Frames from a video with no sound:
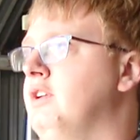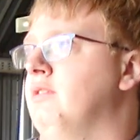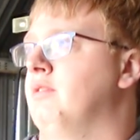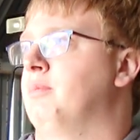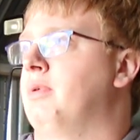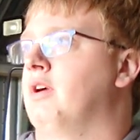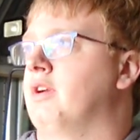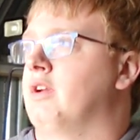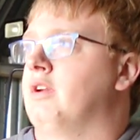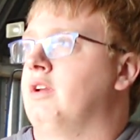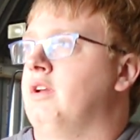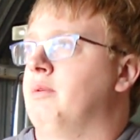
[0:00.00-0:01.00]
We're probably
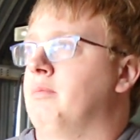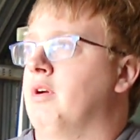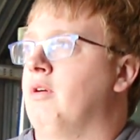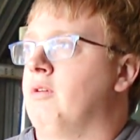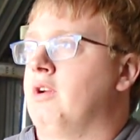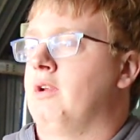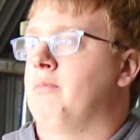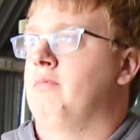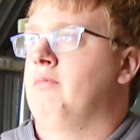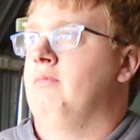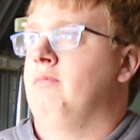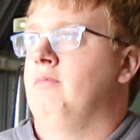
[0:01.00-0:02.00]
gonna get them going on
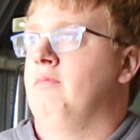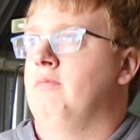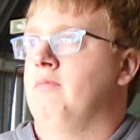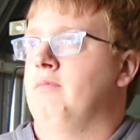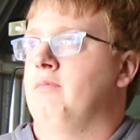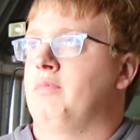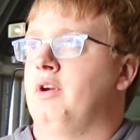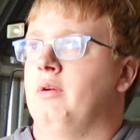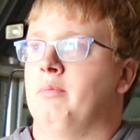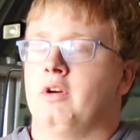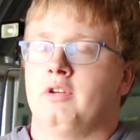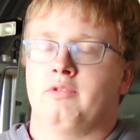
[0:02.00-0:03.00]

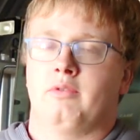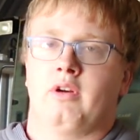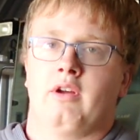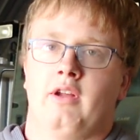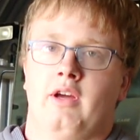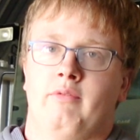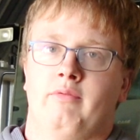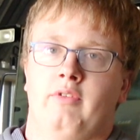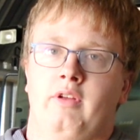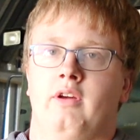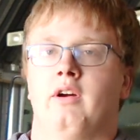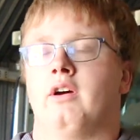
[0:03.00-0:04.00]
pre-emerge. We're gonna have
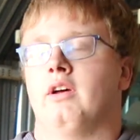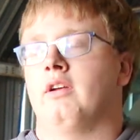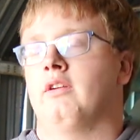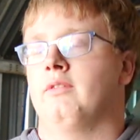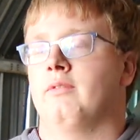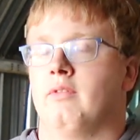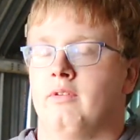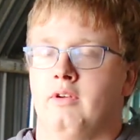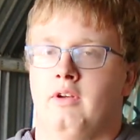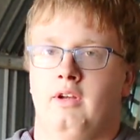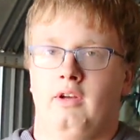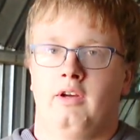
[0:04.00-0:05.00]
the
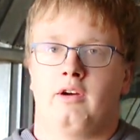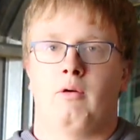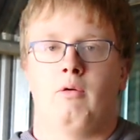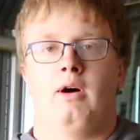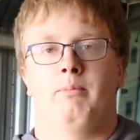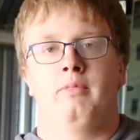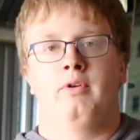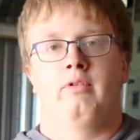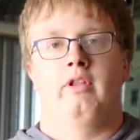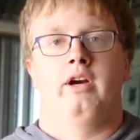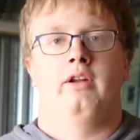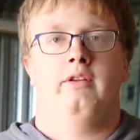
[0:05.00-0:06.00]
co-op do
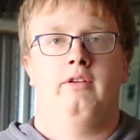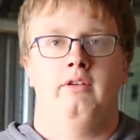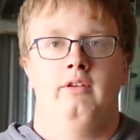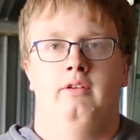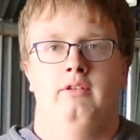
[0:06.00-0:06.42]
that.